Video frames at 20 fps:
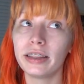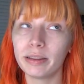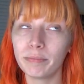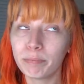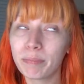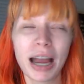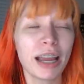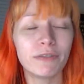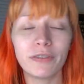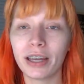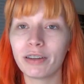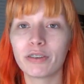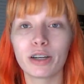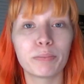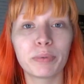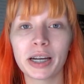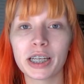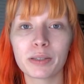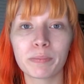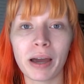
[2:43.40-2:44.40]
my
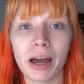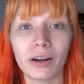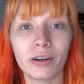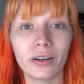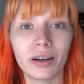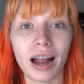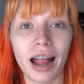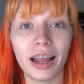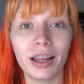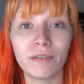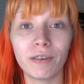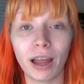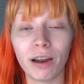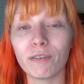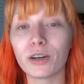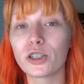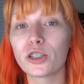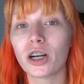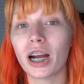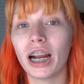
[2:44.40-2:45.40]
favorite pressed powder I have
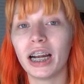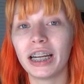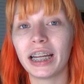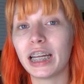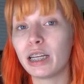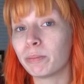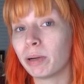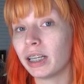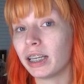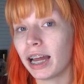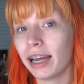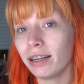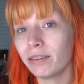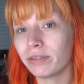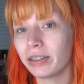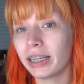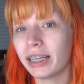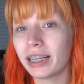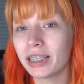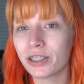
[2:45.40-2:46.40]
ever tried in my
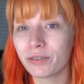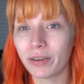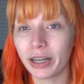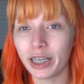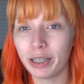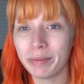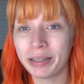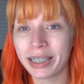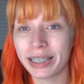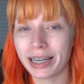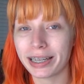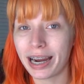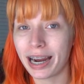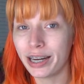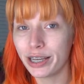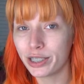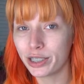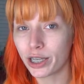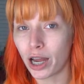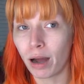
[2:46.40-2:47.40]
life. And it's funny because I
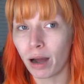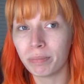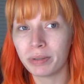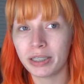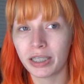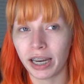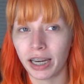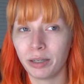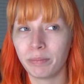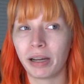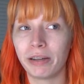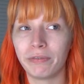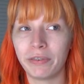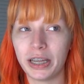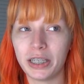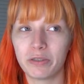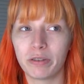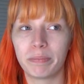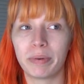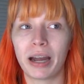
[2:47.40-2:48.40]
kind of stopped setting my
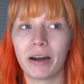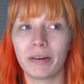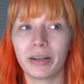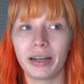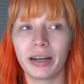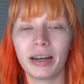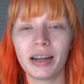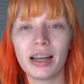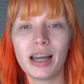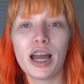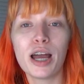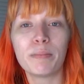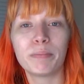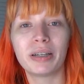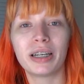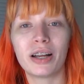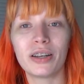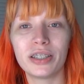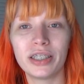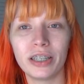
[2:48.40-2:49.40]
face with powder,
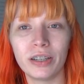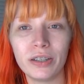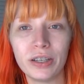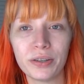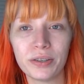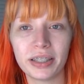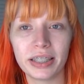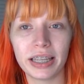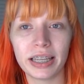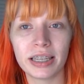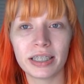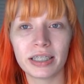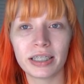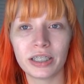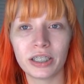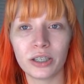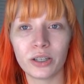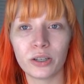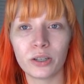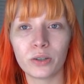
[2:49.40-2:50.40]
but I'll still use this
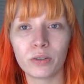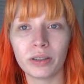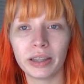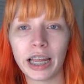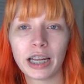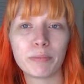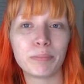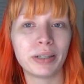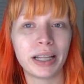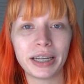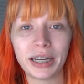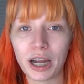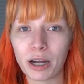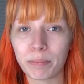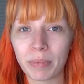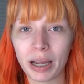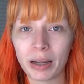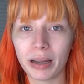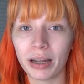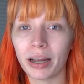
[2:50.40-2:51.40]
to like blend
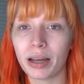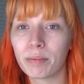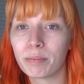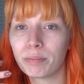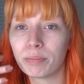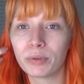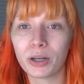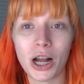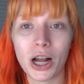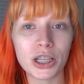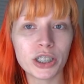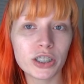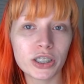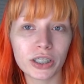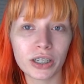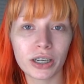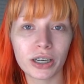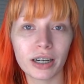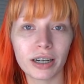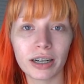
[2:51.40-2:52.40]
out my
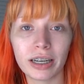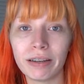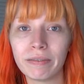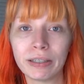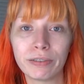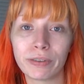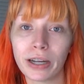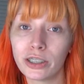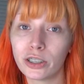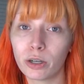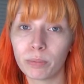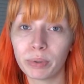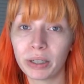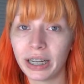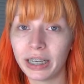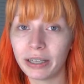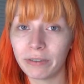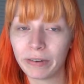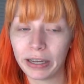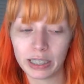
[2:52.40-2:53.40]
bronzer, even if I don't
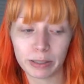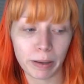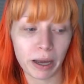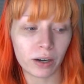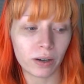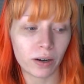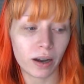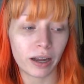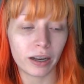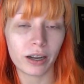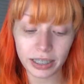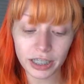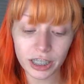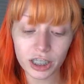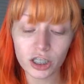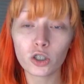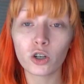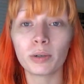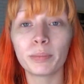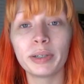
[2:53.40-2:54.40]
put any face powder on. This
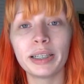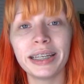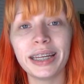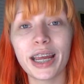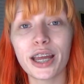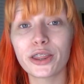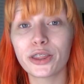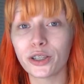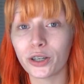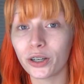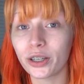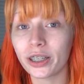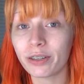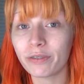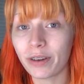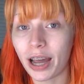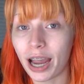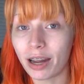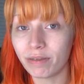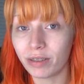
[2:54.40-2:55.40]
is normally
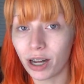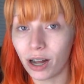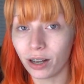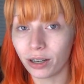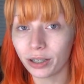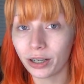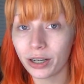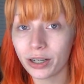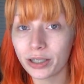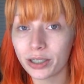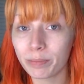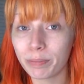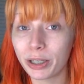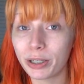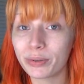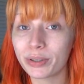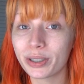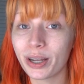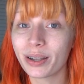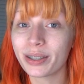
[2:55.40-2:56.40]
$35, but
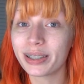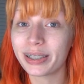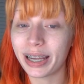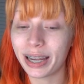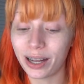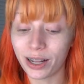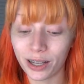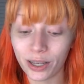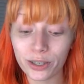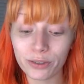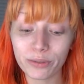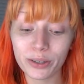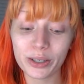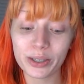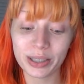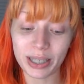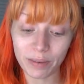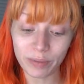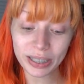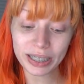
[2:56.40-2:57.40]
it was on sale for
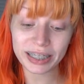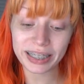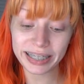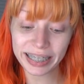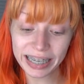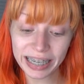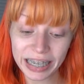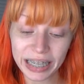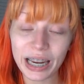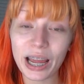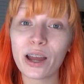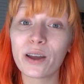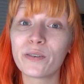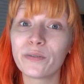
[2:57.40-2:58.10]
$17.